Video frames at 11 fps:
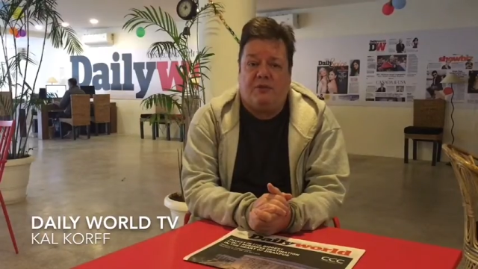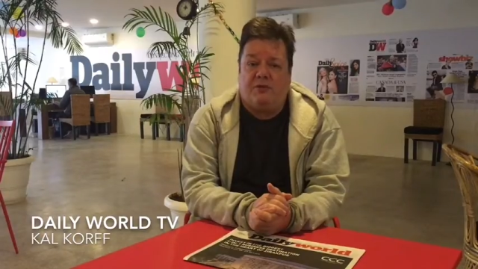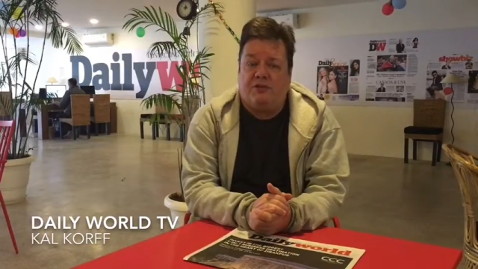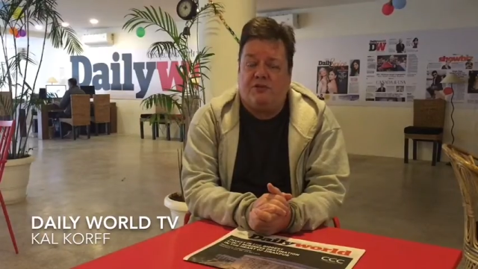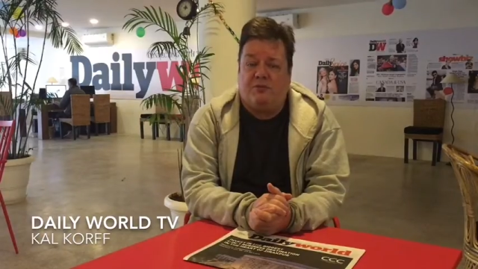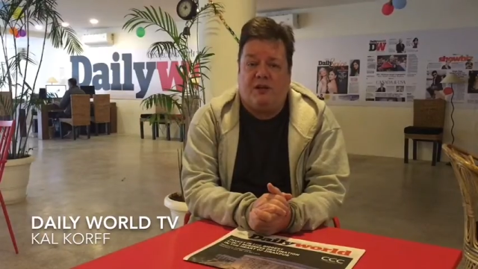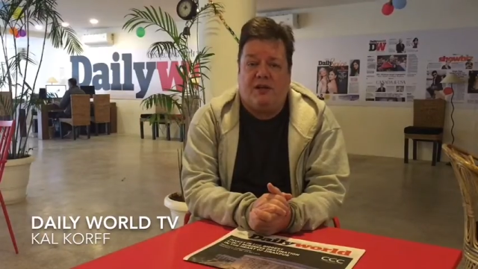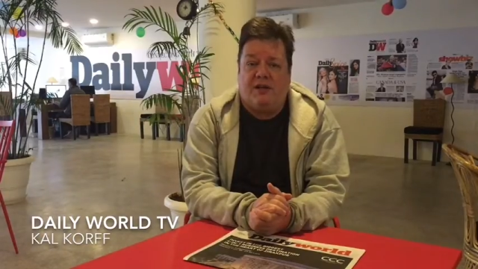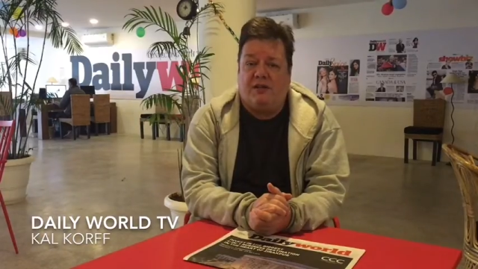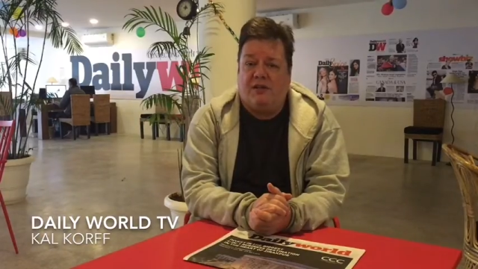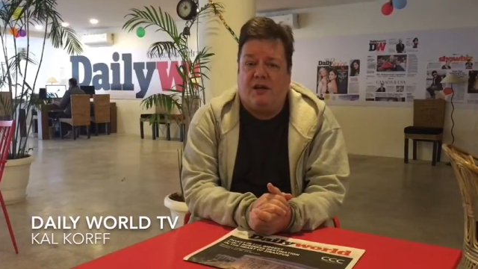which is what
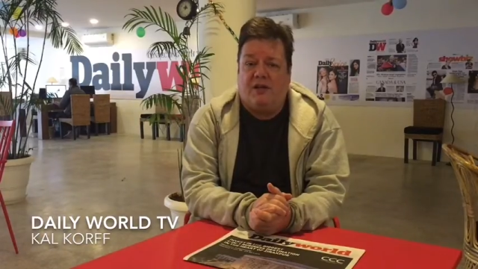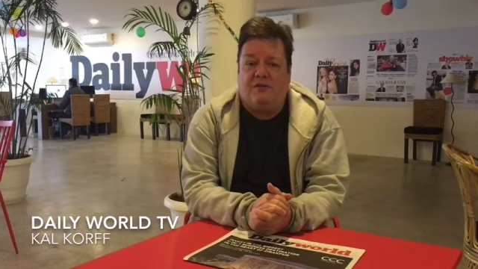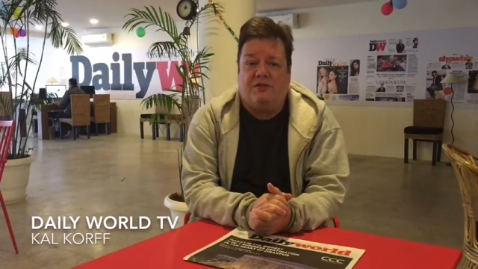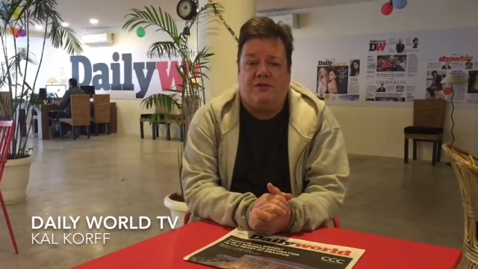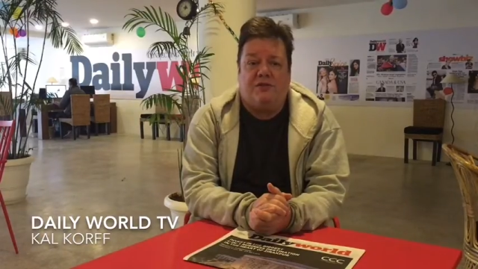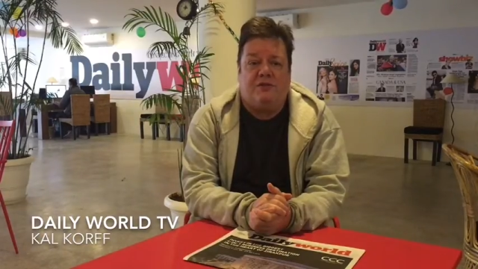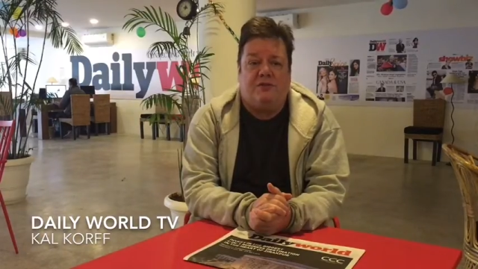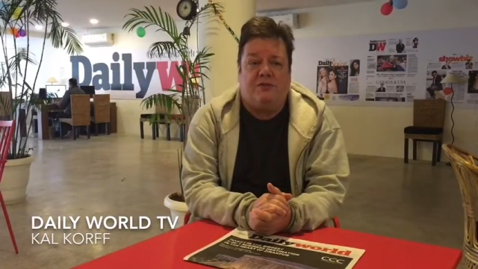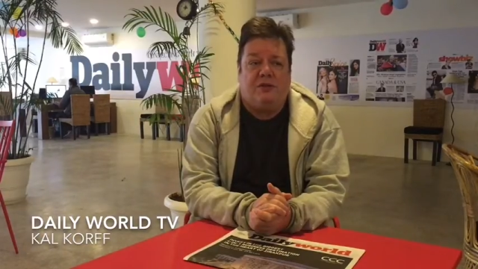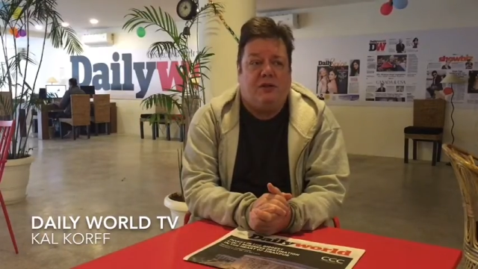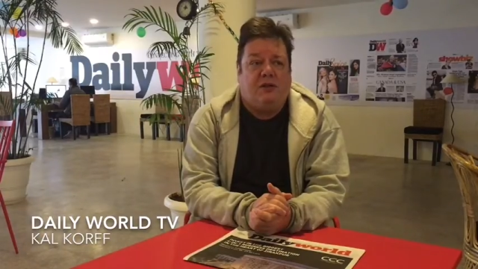he loves to
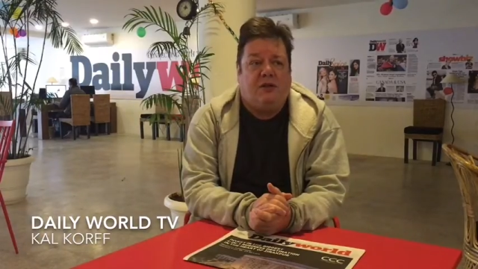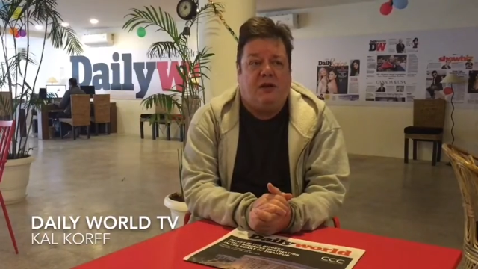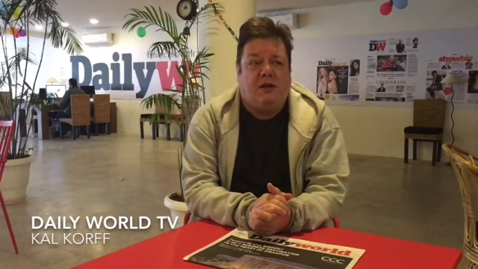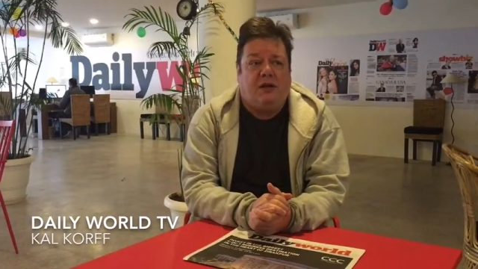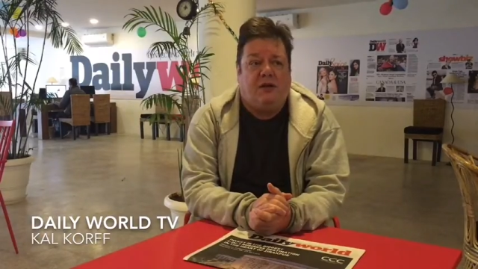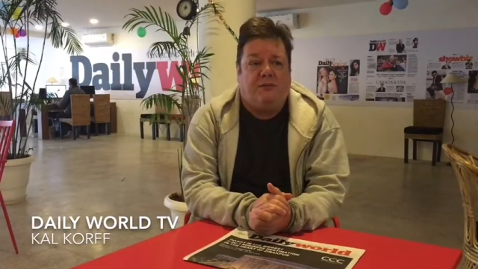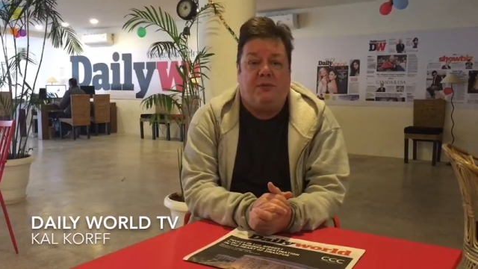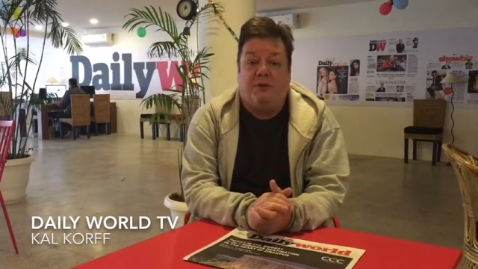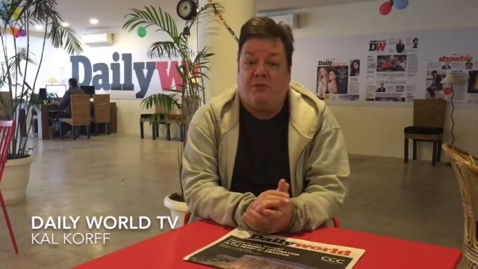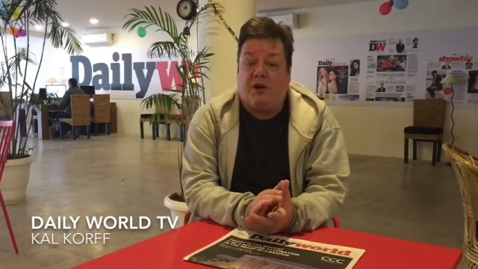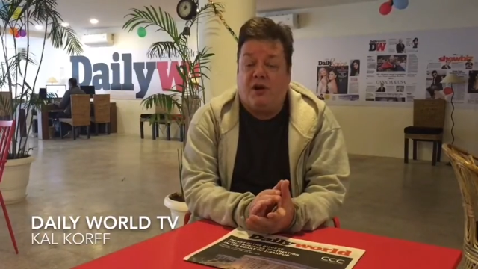be
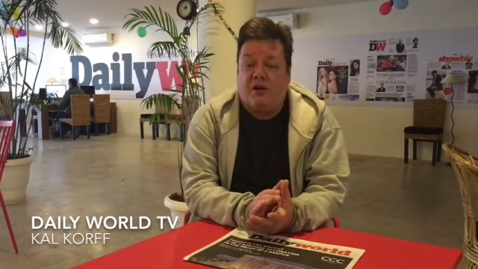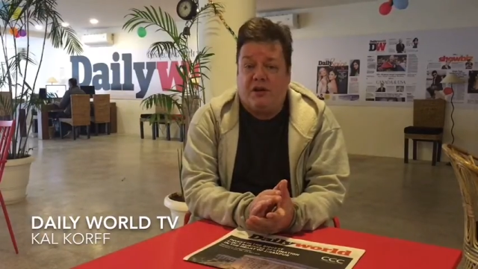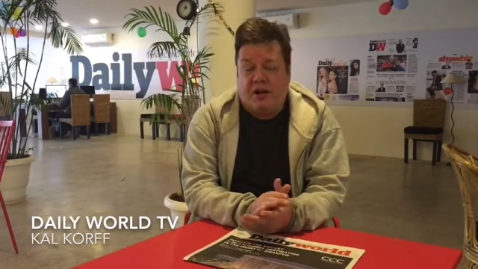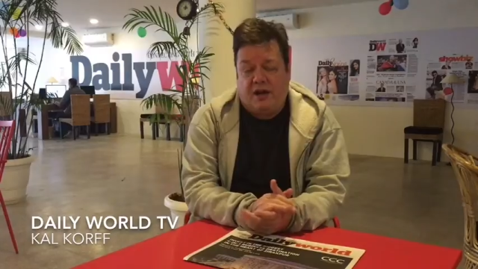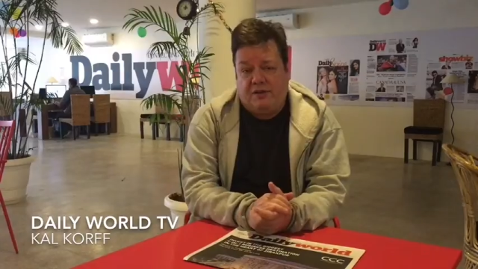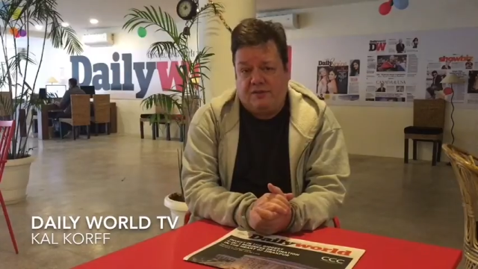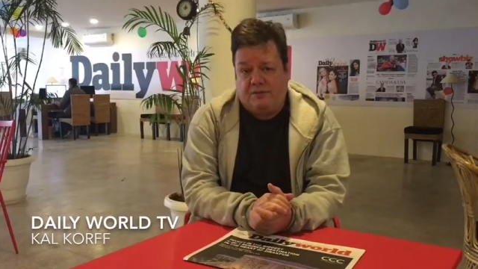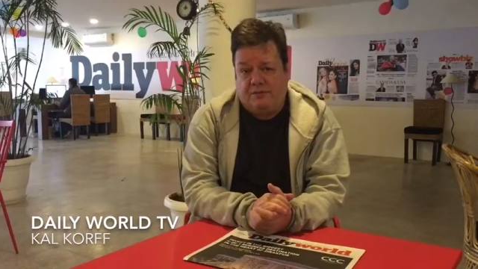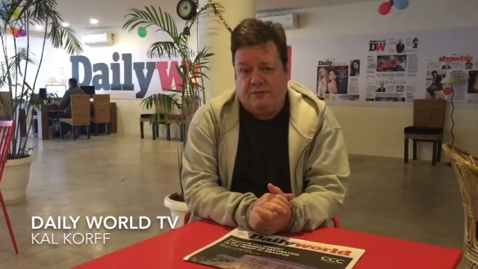regarded as.